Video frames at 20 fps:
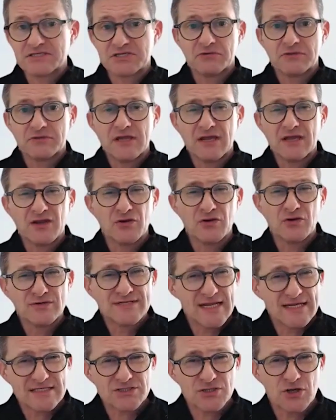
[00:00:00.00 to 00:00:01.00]
So think your
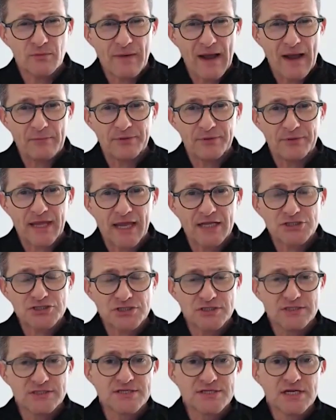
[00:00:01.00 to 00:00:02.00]
desktop
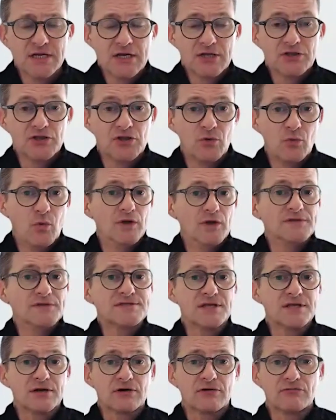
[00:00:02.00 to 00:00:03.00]
applications, the ones
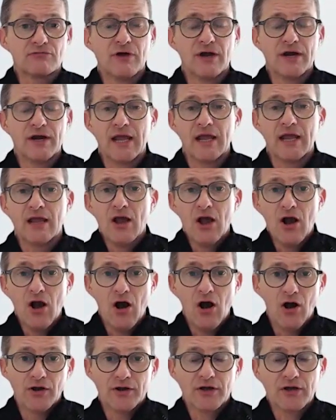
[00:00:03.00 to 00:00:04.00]
that are running
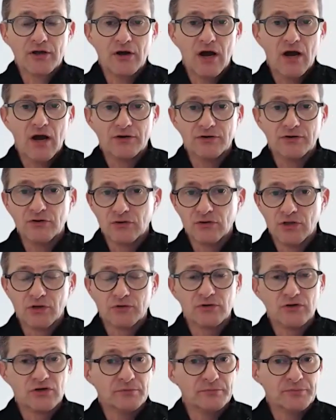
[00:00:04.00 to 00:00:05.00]
on your
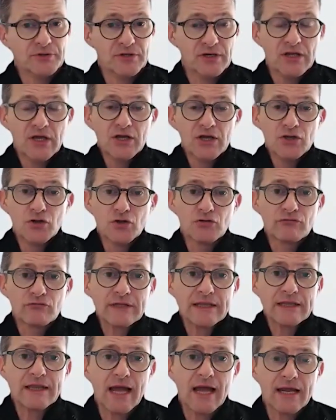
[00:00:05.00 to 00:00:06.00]
local computer, you're
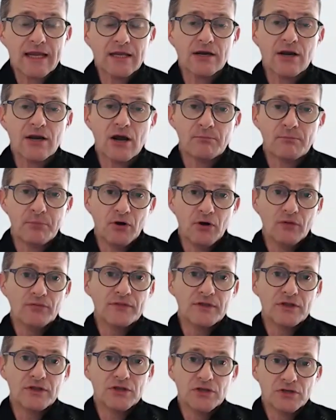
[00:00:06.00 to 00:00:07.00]
reliant upon
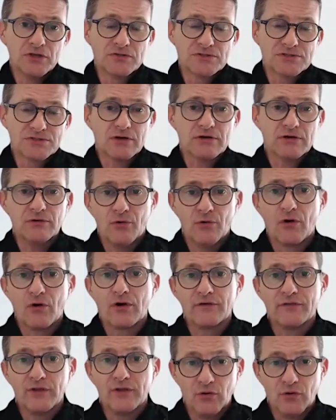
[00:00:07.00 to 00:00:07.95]
the user or the